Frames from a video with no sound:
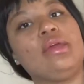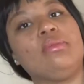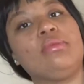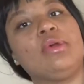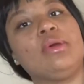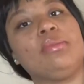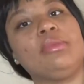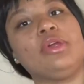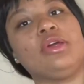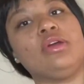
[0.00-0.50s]
am
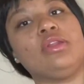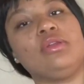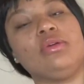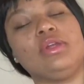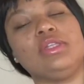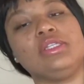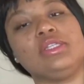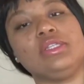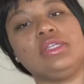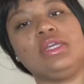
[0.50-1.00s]
coming all the
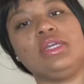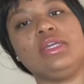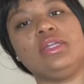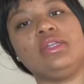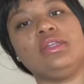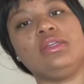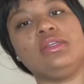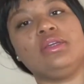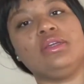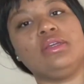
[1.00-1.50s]
way to the
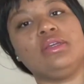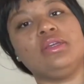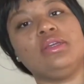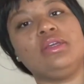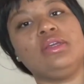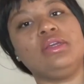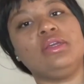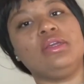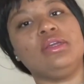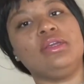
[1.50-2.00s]
end
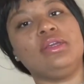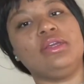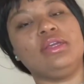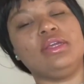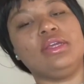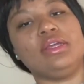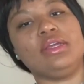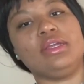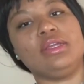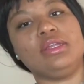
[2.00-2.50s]

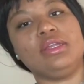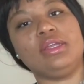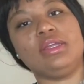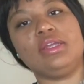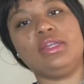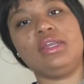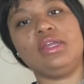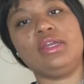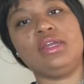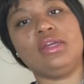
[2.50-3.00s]
and
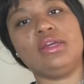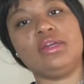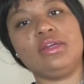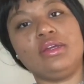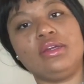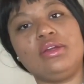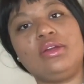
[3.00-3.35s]
getting